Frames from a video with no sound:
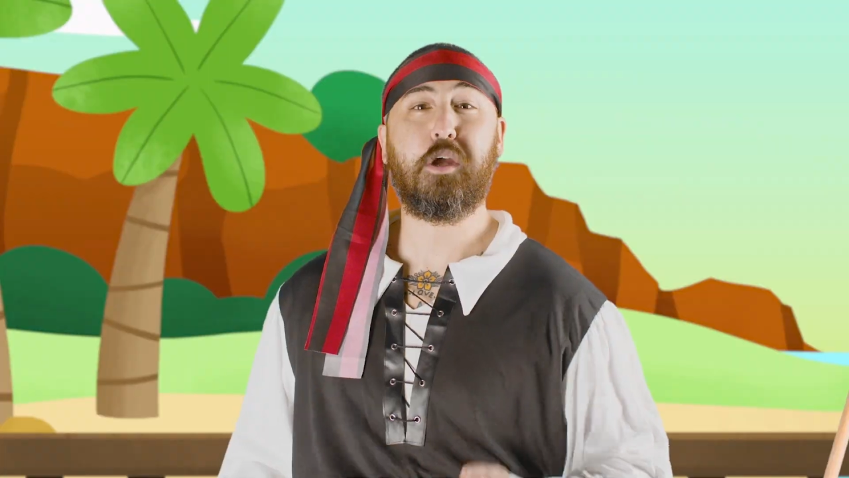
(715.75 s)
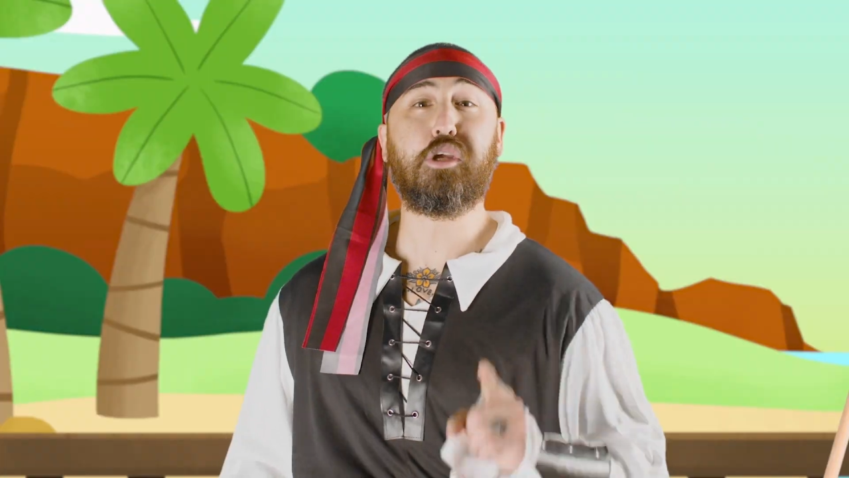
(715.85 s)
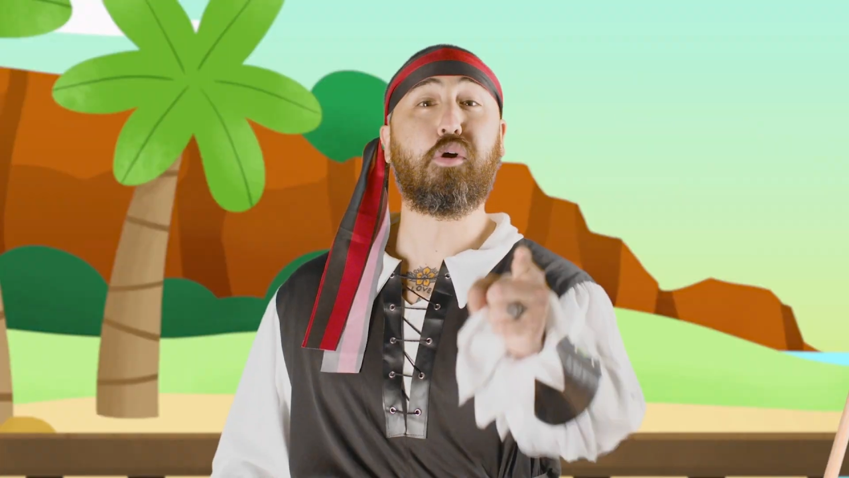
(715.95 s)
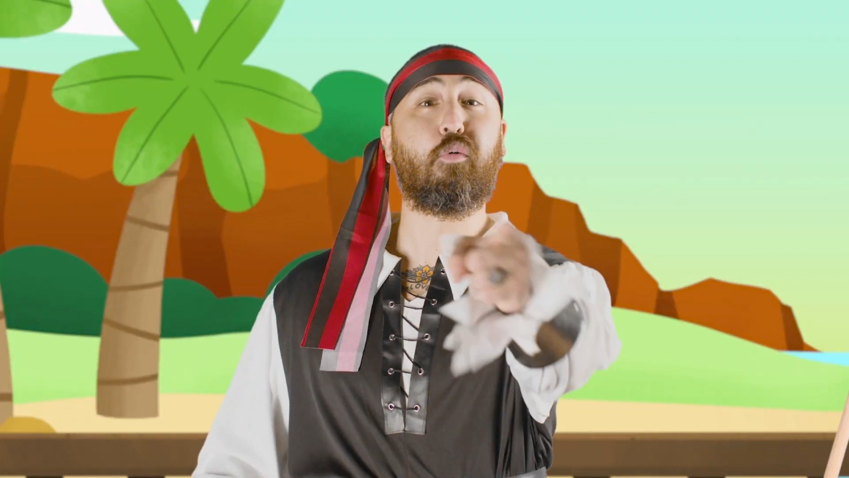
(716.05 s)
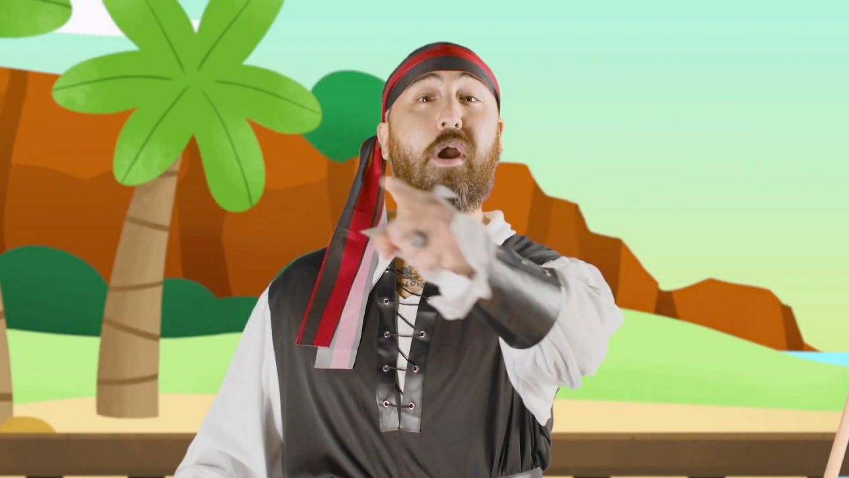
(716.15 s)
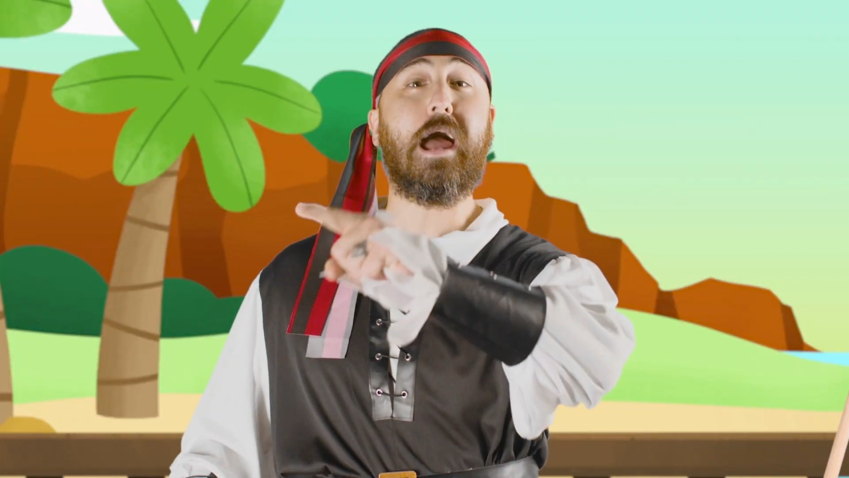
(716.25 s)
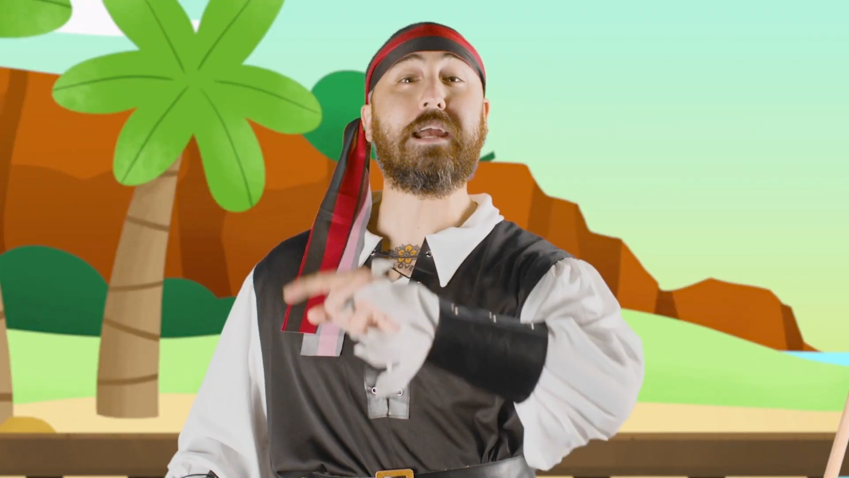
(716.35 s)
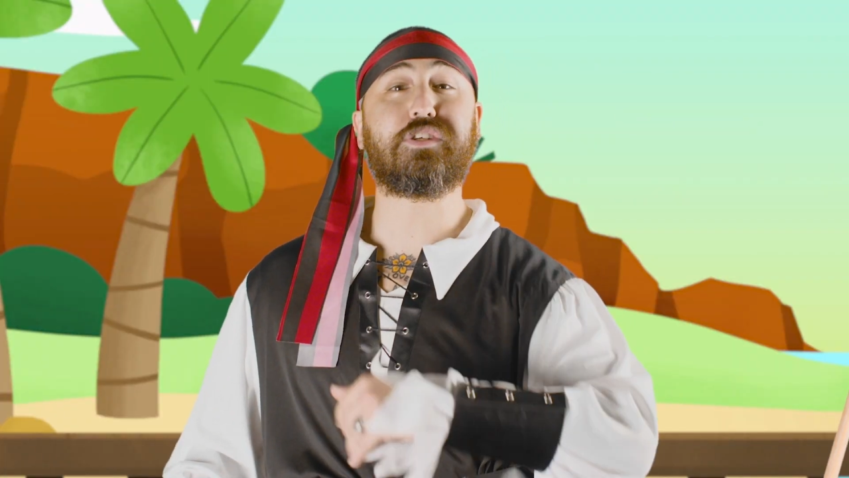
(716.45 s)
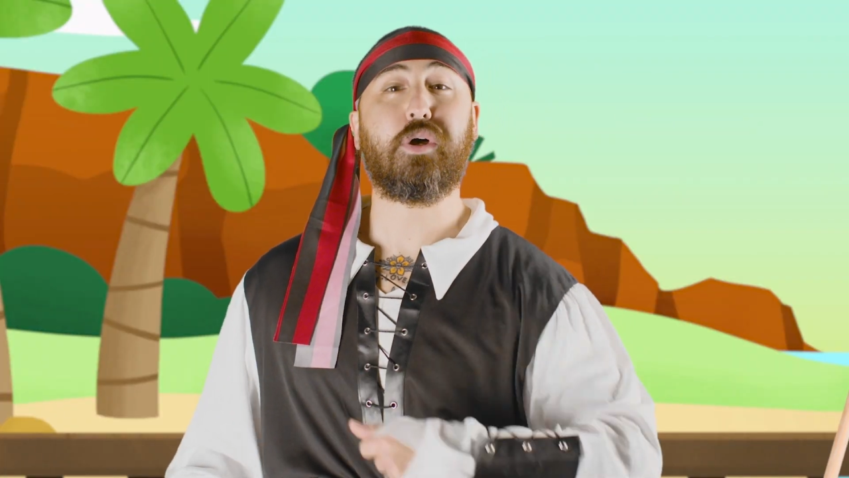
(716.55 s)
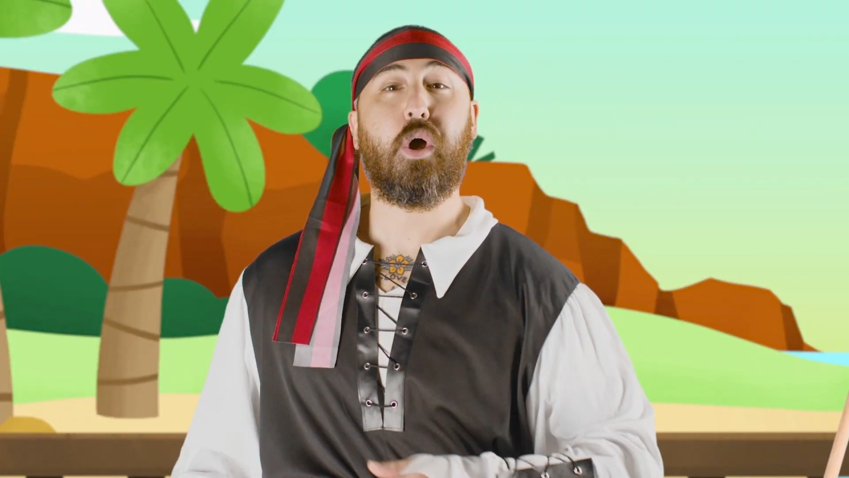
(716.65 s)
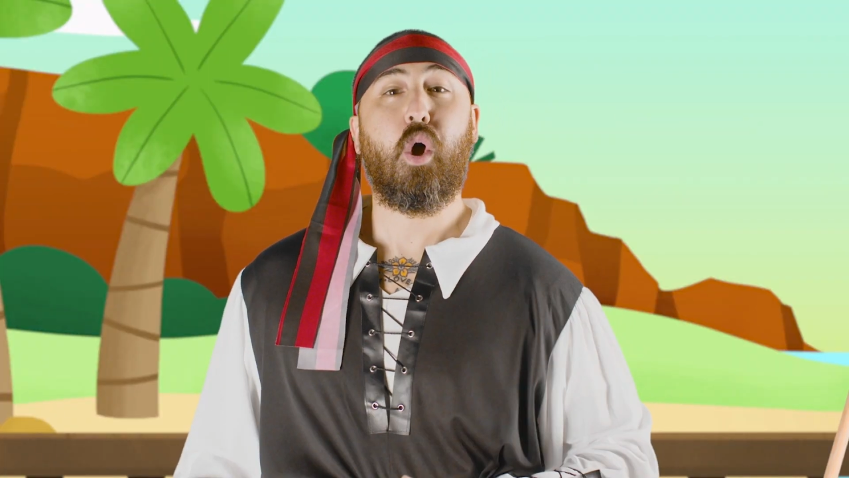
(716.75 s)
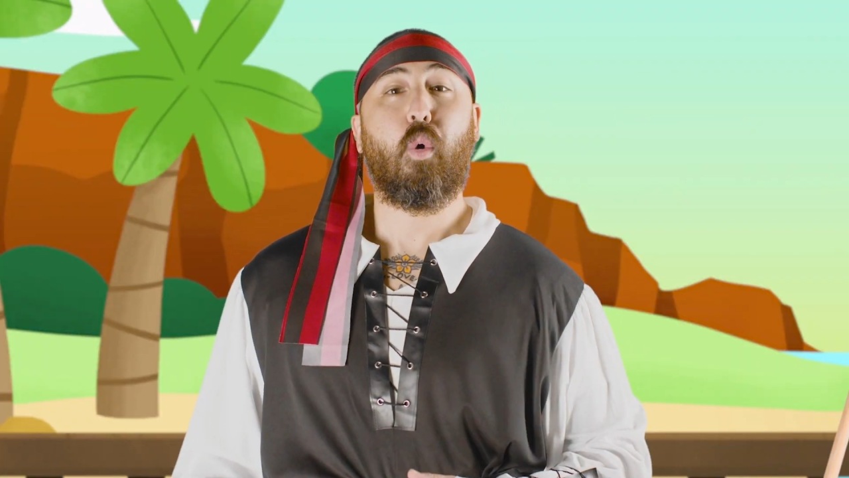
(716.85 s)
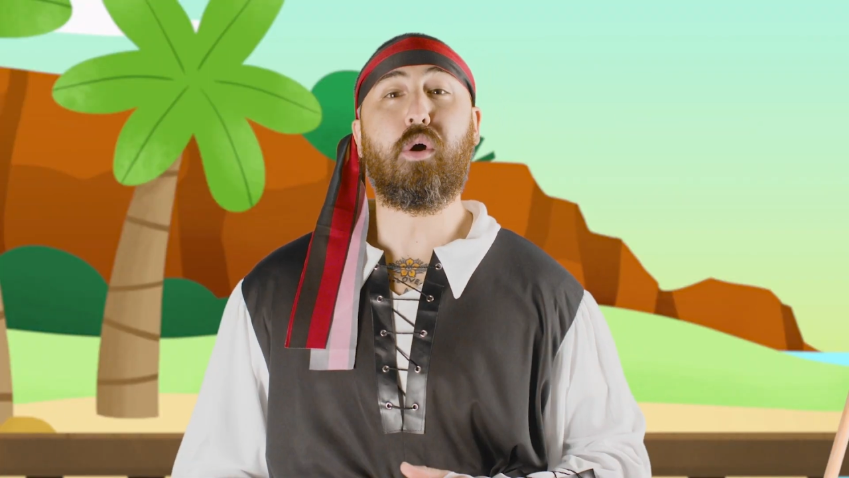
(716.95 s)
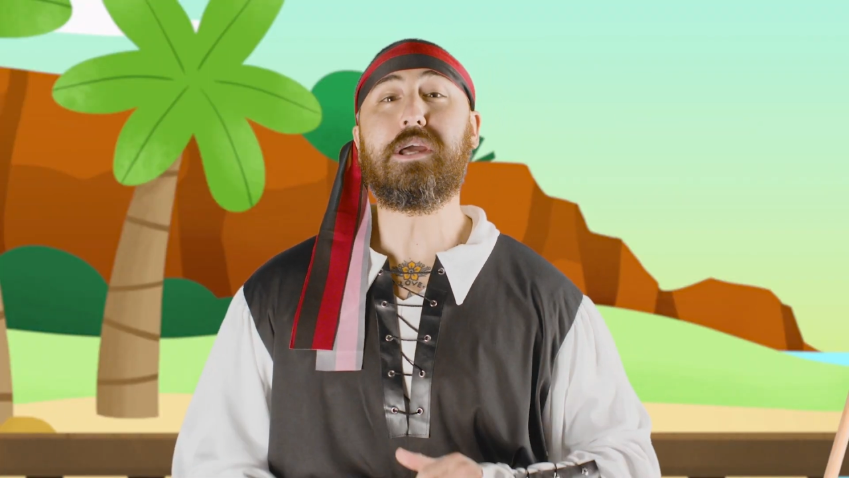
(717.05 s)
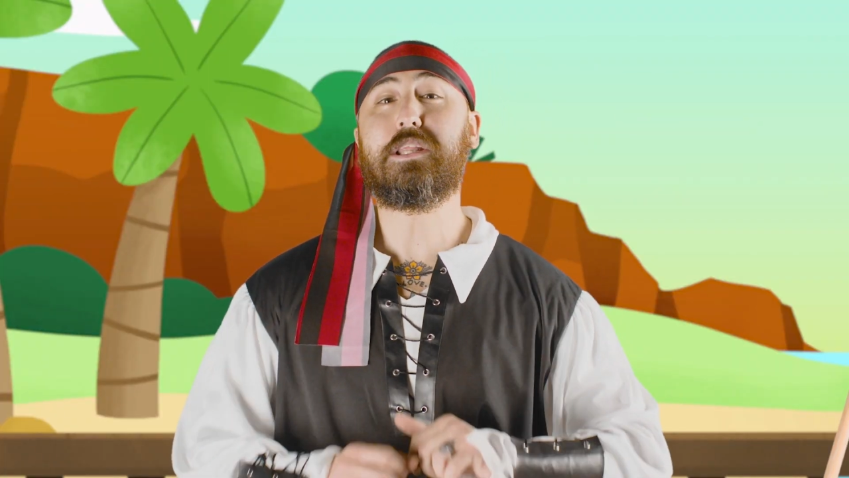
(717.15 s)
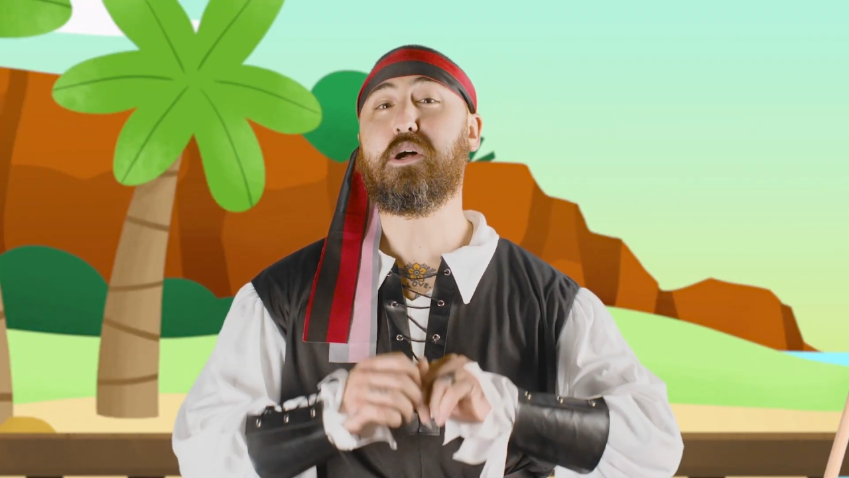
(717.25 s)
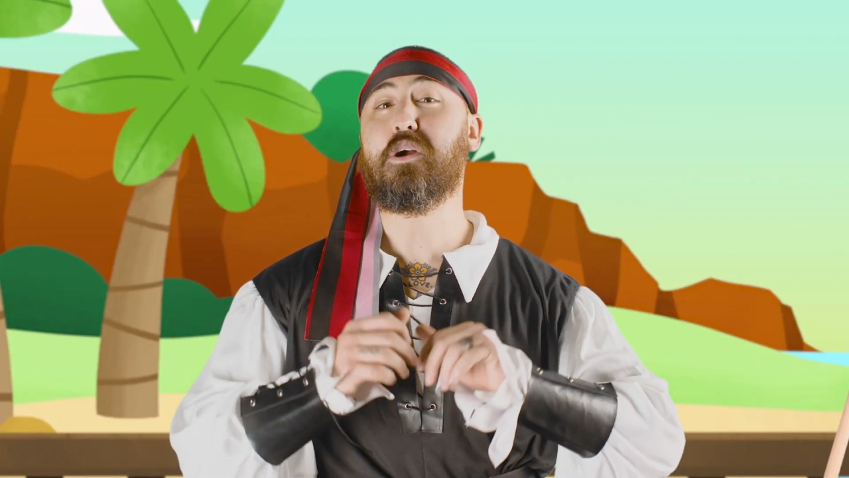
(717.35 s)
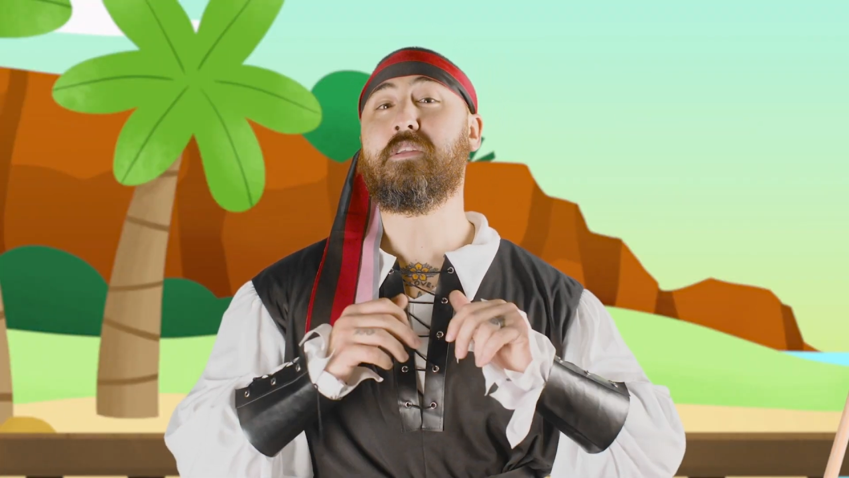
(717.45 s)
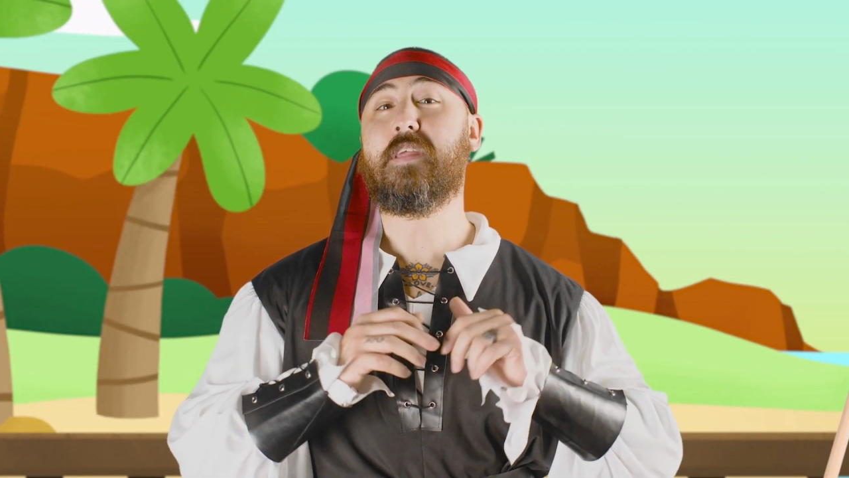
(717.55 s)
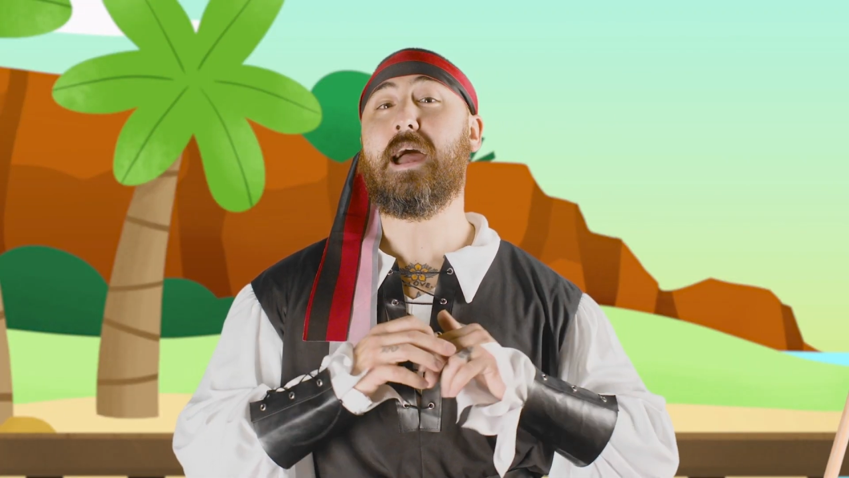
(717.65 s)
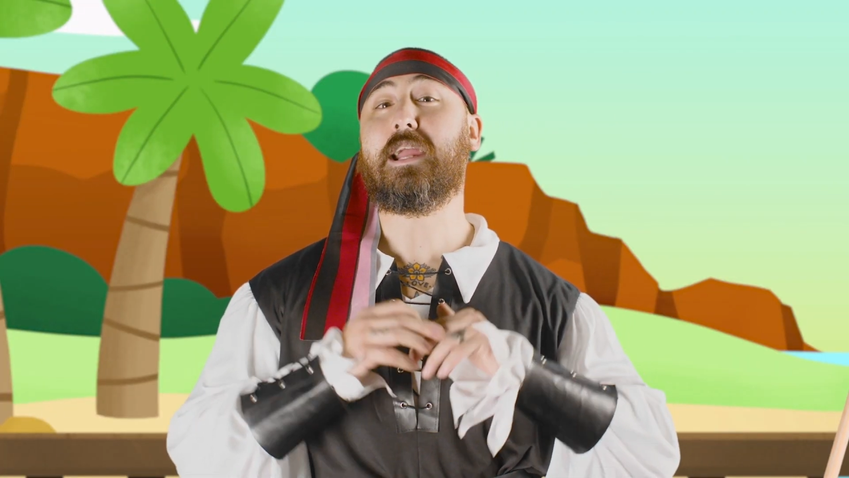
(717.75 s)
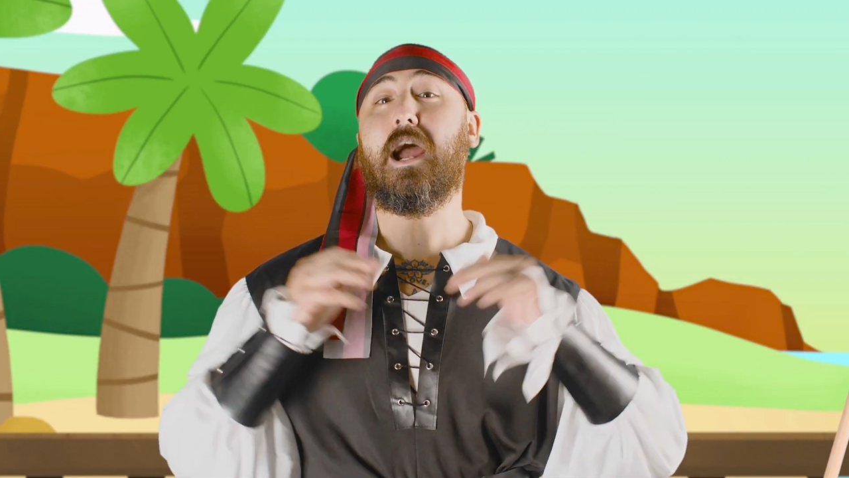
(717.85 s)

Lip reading: You're right. We learned that